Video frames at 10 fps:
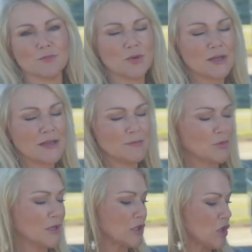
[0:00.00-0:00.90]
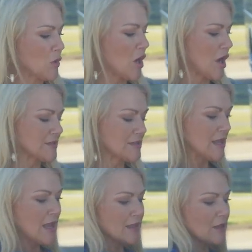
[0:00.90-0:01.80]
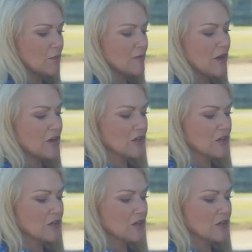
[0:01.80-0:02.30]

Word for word: pretty, pretty low cost. Then we've got